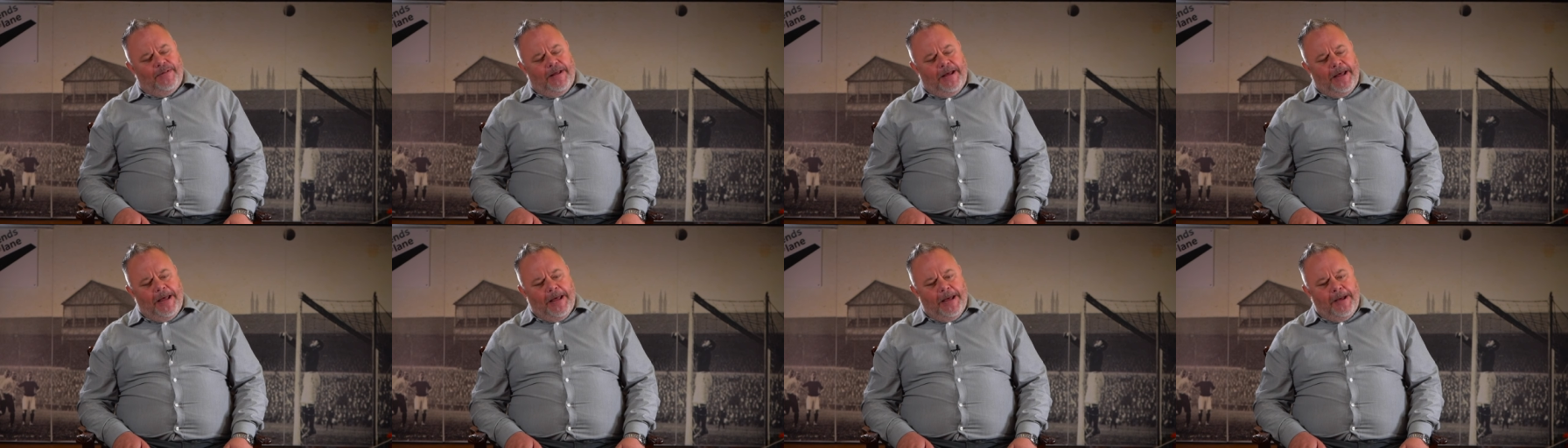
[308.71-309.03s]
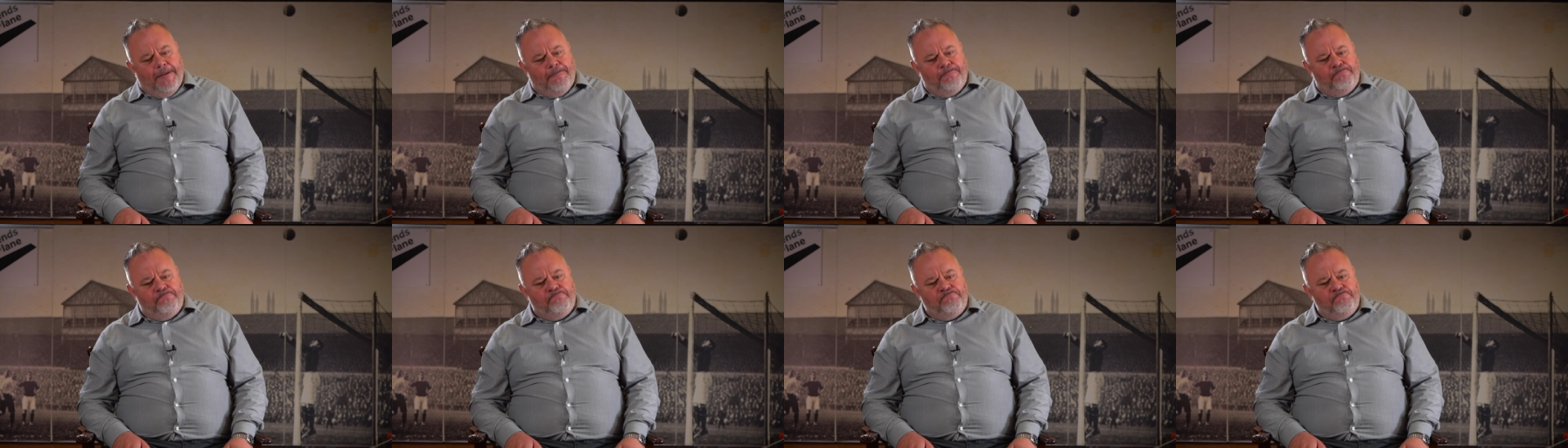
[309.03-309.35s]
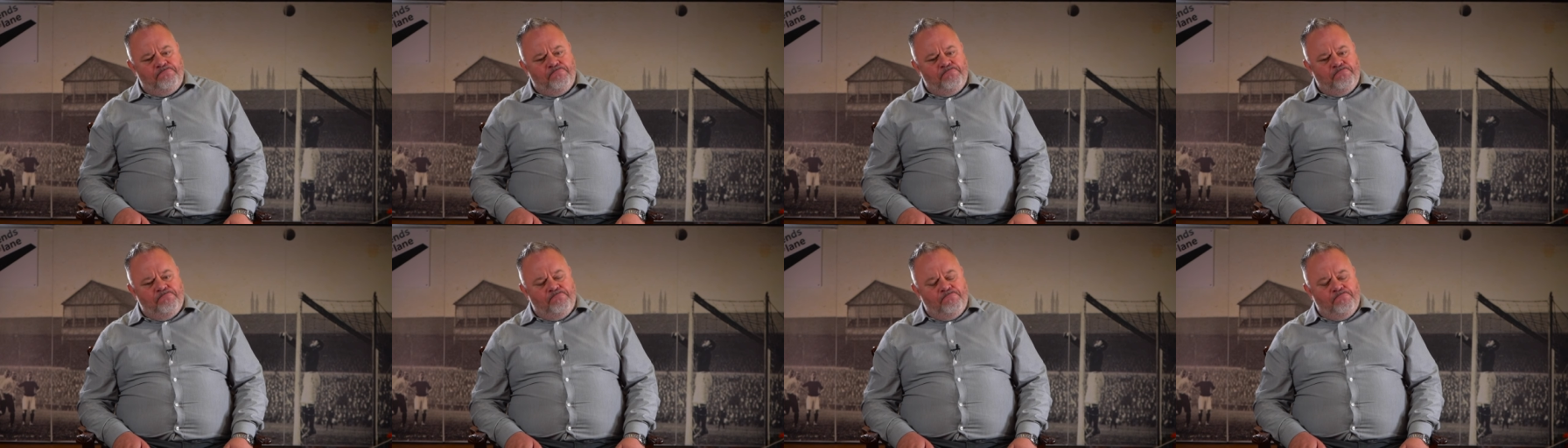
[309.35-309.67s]
Um,
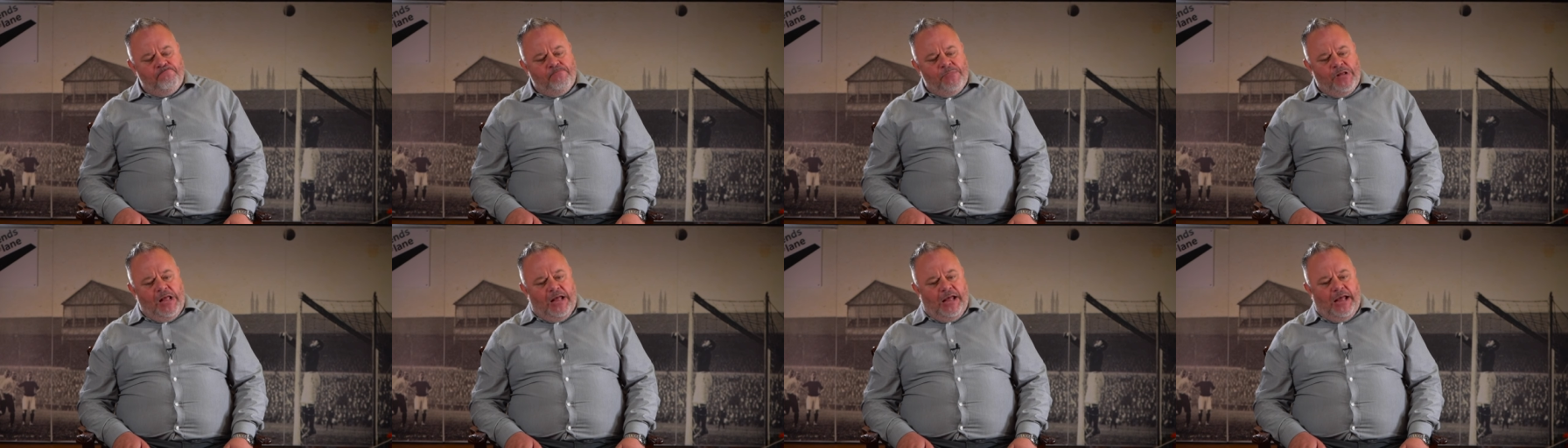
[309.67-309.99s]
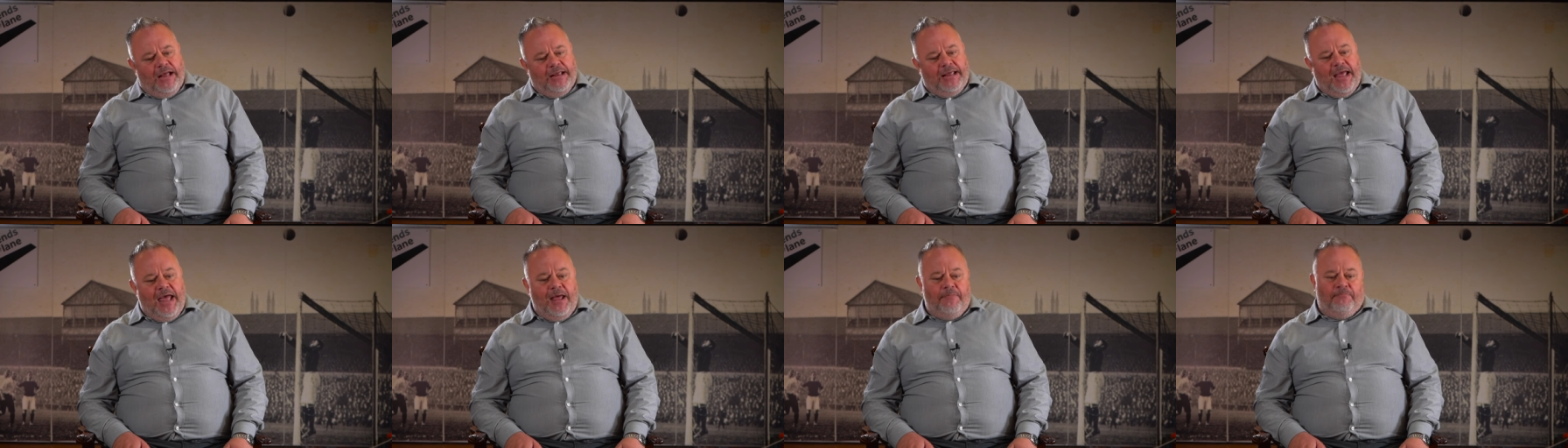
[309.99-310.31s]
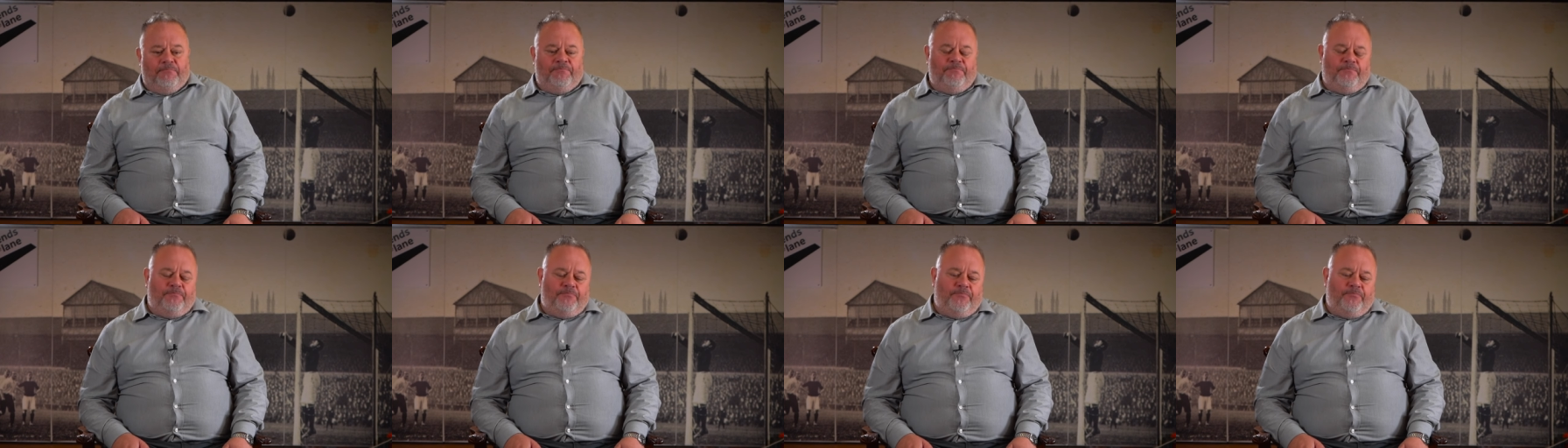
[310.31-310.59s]
again,